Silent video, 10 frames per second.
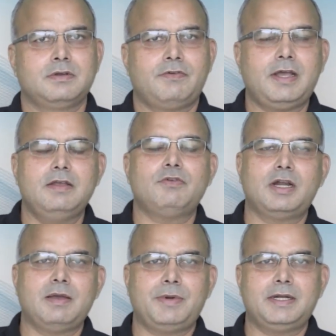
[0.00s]
Finally,
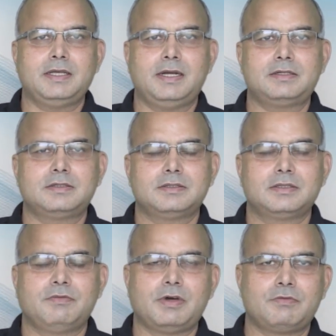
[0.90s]
what happened that
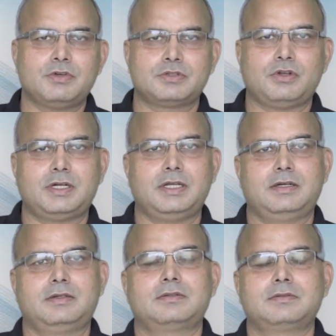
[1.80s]
the work was not done.